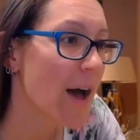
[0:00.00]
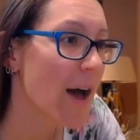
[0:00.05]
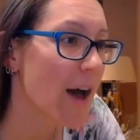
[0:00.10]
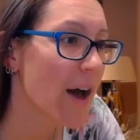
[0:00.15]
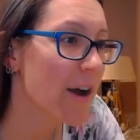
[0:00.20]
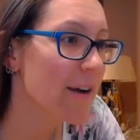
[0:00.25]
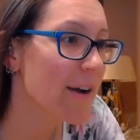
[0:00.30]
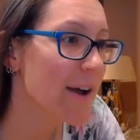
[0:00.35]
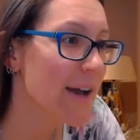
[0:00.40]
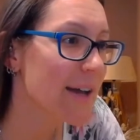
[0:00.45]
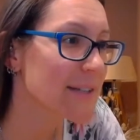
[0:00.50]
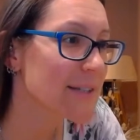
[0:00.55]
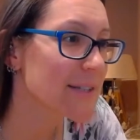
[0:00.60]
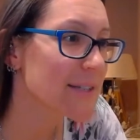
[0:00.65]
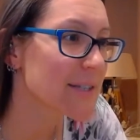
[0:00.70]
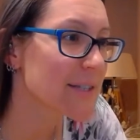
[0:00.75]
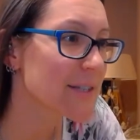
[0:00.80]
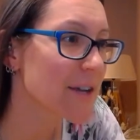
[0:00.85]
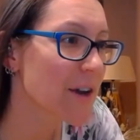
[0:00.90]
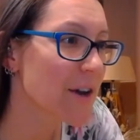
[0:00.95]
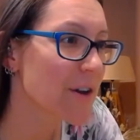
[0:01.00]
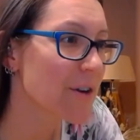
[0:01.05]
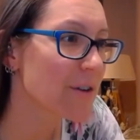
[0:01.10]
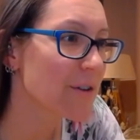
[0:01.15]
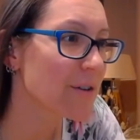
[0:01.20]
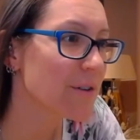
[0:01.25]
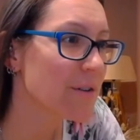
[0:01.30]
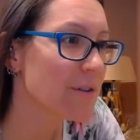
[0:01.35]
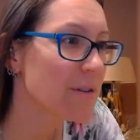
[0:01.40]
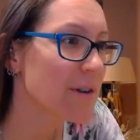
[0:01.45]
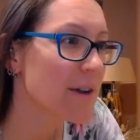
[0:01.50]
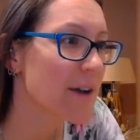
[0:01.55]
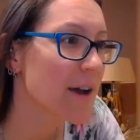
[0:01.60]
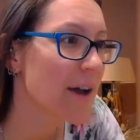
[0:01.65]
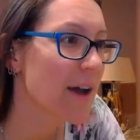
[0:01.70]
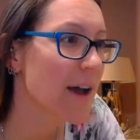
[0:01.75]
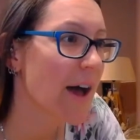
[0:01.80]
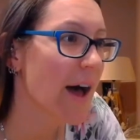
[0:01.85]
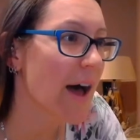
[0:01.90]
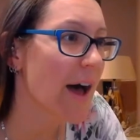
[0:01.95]
All right, so,
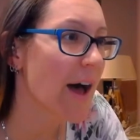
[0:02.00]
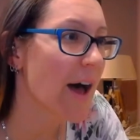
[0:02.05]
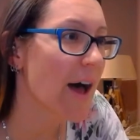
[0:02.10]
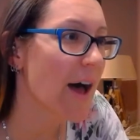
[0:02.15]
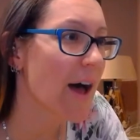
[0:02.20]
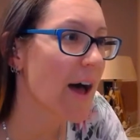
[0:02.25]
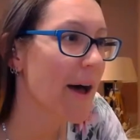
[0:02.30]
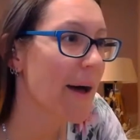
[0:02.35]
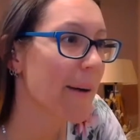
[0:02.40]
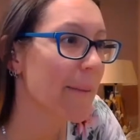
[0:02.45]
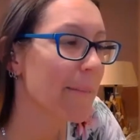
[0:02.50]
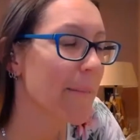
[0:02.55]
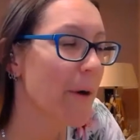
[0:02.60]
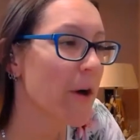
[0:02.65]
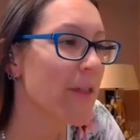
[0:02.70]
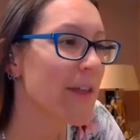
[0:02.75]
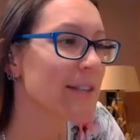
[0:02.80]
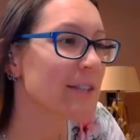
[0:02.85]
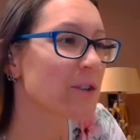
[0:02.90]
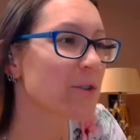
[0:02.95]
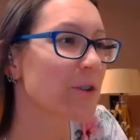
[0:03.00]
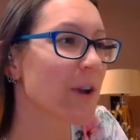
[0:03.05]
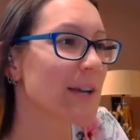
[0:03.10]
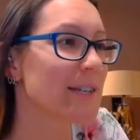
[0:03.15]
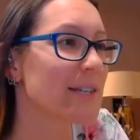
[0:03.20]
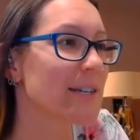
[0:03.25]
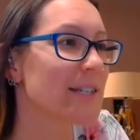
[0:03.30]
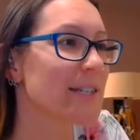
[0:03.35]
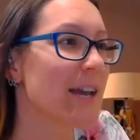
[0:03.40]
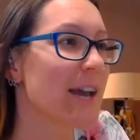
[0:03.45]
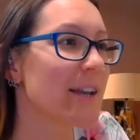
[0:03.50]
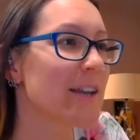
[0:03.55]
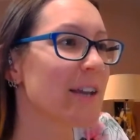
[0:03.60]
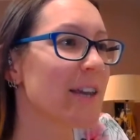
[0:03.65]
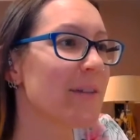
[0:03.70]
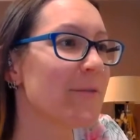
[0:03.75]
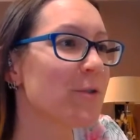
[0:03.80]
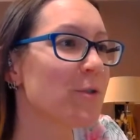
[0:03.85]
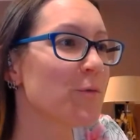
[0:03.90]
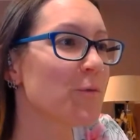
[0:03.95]
oh, that's a good idea, Tanya.
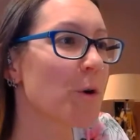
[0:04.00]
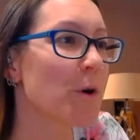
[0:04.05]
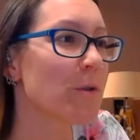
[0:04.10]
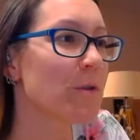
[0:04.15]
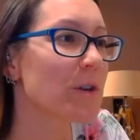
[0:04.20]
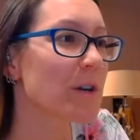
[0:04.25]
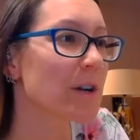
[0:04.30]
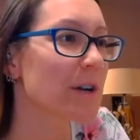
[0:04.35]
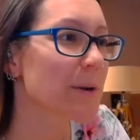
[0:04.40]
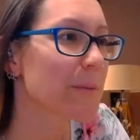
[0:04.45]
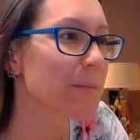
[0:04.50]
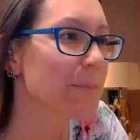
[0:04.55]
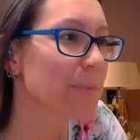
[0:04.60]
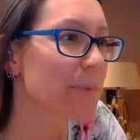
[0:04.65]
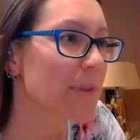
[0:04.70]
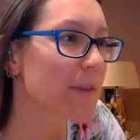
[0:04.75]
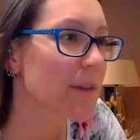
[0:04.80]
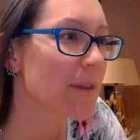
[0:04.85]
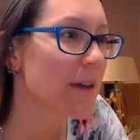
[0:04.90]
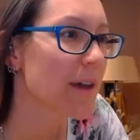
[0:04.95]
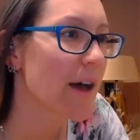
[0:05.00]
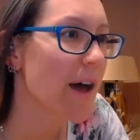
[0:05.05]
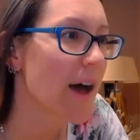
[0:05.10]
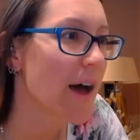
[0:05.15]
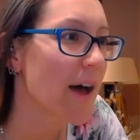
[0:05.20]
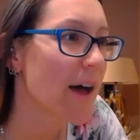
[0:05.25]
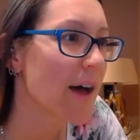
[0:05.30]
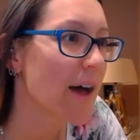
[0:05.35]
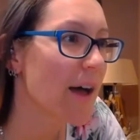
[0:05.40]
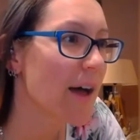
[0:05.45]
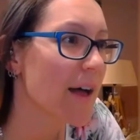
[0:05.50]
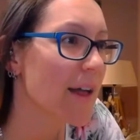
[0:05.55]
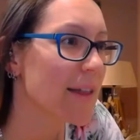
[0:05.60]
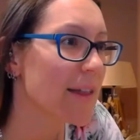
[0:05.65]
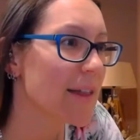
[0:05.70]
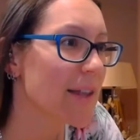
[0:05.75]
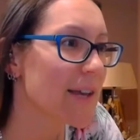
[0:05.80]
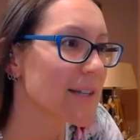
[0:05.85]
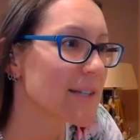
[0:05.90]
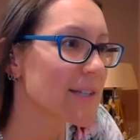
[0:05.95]
Give her a roller.
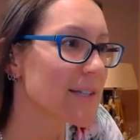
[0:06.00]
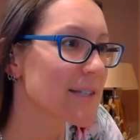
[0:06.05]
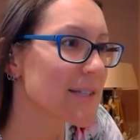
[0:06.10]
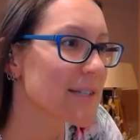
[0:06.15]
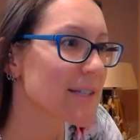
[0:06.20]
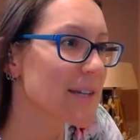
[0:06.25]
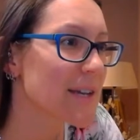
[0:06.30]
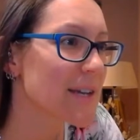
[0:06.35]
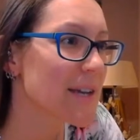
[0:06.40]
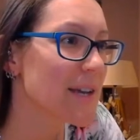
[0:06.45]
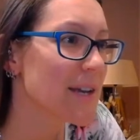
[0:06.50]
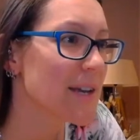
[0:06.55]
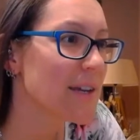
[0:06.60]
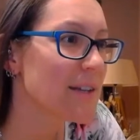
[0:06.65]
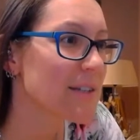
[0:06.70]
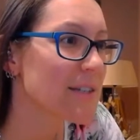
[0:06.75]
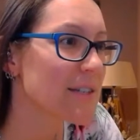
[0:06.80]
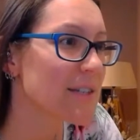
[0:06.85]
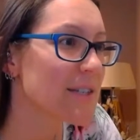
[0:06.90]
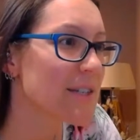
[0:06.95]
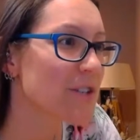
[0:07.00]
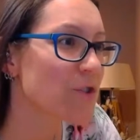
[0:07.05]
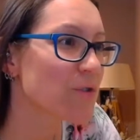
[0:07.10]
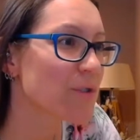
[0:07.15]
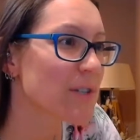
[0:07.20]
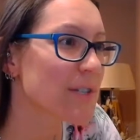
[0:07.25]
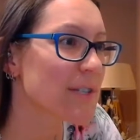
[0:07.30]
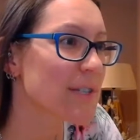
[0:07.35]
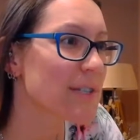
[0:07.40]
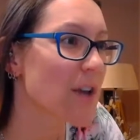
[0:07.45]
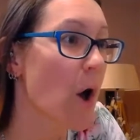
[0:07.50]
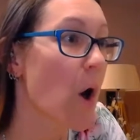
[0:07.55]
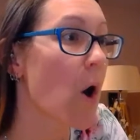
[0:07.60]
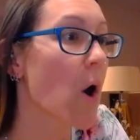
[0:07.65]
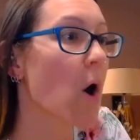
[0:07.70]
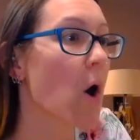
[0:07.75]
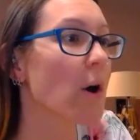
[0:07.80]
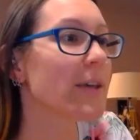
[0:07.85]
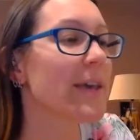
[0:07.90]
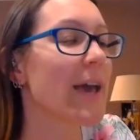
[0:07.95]
Let's see. Citrus.
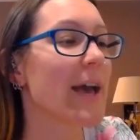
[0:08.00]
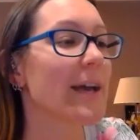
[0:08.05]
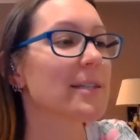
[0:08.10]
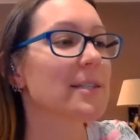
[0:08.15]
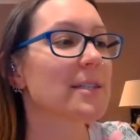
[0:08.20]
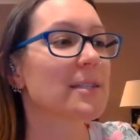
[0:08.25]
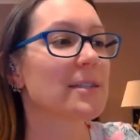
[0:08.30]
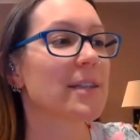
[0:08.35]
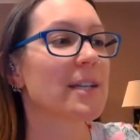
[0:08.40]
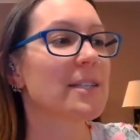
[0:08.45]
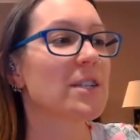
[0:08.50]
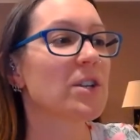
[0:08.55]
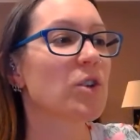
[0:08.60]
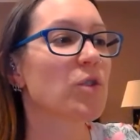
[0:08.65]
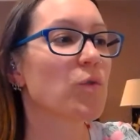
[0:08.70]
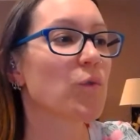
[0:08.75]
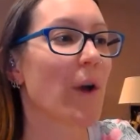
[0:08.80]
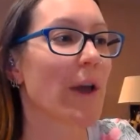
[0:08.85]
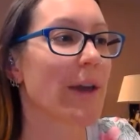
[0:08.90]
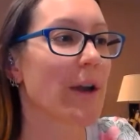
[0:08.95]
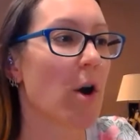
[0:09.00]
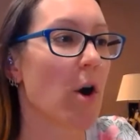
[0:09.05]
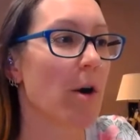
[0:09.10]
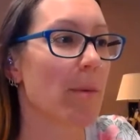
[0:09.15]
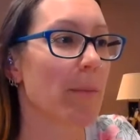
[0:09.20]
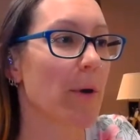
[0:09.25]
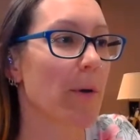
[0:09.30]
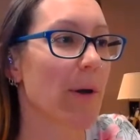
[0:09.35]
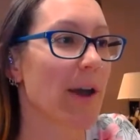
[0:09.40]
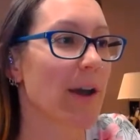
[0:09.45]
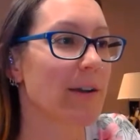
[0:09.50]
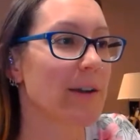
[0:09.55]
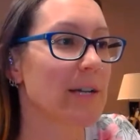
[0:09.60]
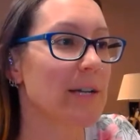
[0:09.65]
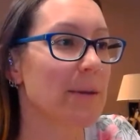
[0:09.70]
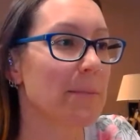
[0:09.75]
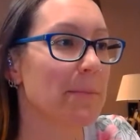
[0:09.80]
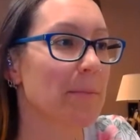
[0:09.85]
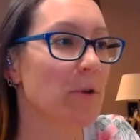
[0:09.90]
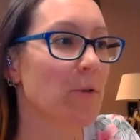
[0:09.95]
Oh, yes, that's a great combo,
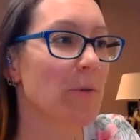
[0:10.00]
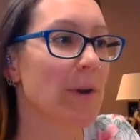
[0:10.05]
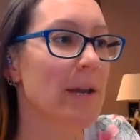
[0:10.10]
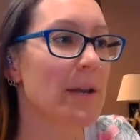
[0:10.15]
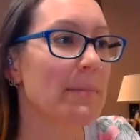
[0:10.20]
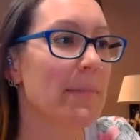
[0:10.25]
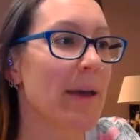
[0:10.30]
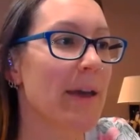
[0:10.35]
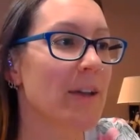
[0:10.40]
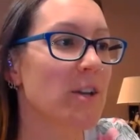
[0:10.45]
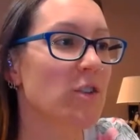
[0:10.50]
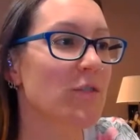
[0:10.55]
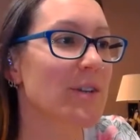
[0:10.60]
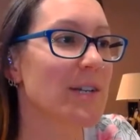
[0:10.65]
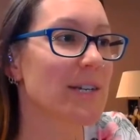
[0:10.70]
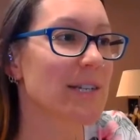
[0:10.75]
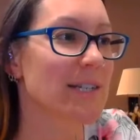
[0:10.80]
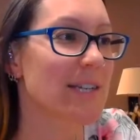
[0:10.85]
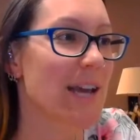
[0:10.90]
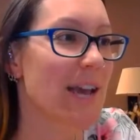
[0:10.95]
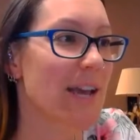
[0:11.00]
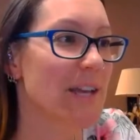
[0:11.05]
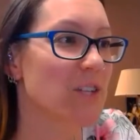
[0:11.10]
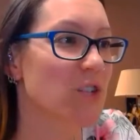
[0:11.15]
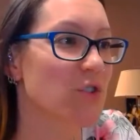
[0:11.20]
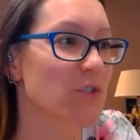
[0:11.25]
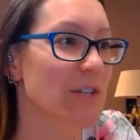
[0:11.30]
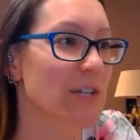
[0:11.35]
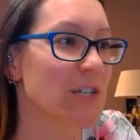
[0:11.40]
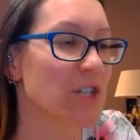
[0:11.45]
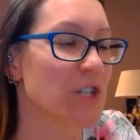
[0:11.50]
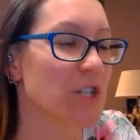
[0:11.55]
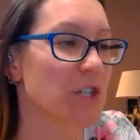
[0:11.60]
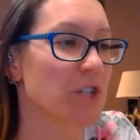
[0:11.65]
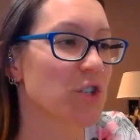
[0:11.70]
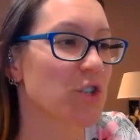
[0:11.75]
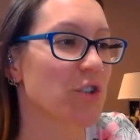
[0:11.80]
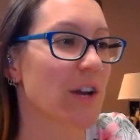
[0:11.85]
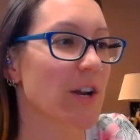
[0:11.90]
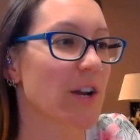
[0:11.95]
Erin. Green mandarin, tangerine,
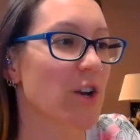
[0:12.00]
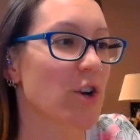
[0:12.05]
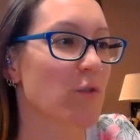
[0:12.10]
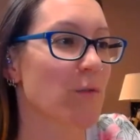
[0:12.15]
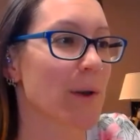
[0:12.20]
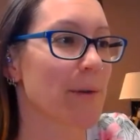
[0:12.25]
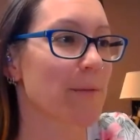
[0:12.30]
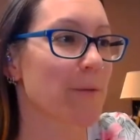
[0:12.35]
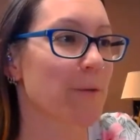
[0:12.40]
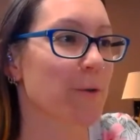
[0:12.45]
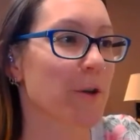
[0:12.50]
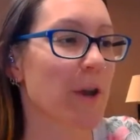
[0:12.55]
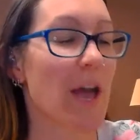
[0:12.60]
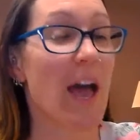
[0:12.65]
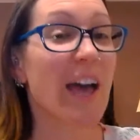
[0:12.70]
ginger, and grapefruit.